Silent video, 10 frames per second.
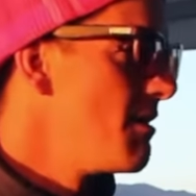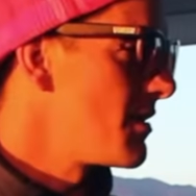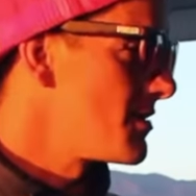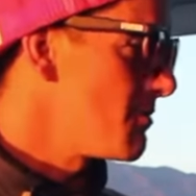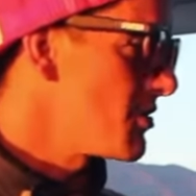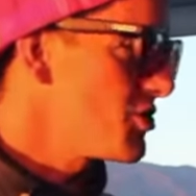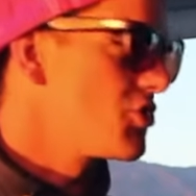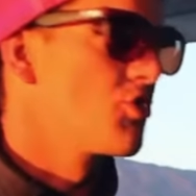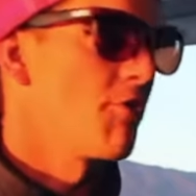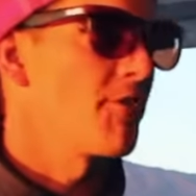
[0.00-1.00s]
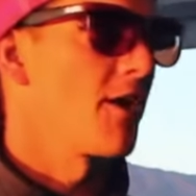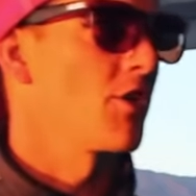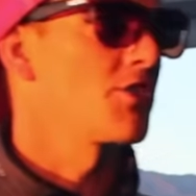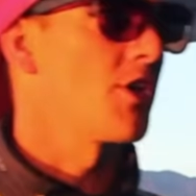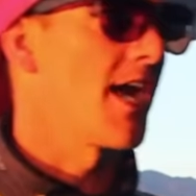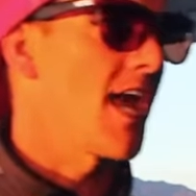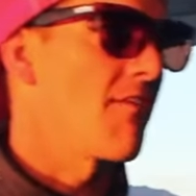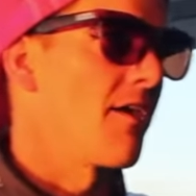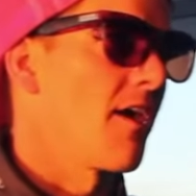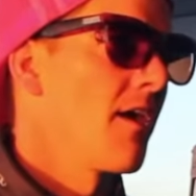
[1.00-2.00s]
but as much as drifting looks like
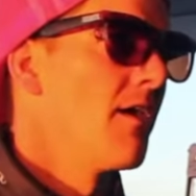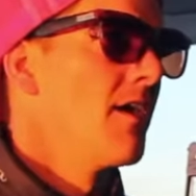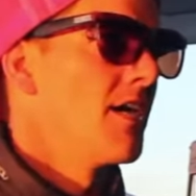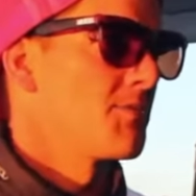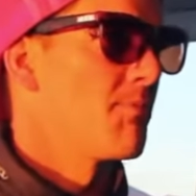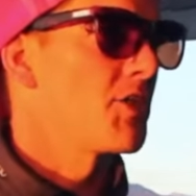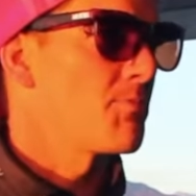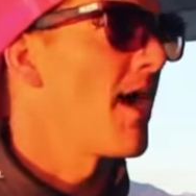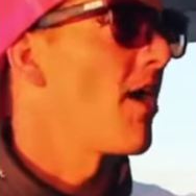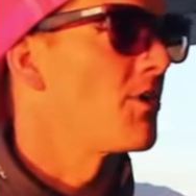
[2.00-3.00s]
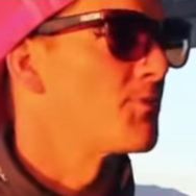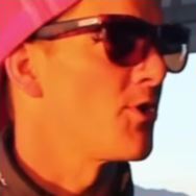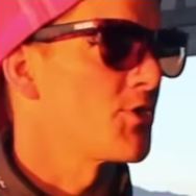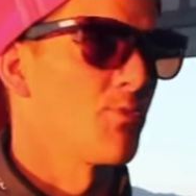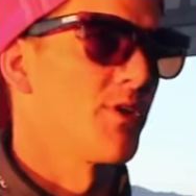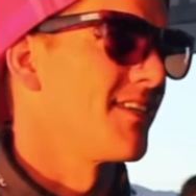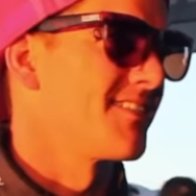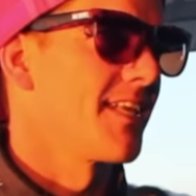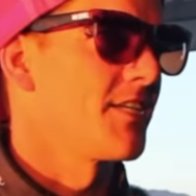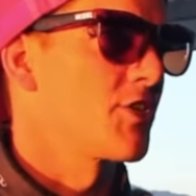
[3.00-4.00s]
having as much power as possible and
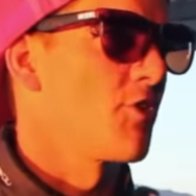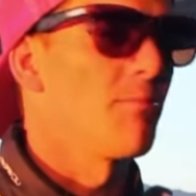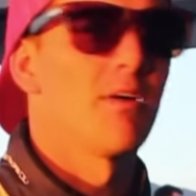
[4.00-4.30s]
as less grip,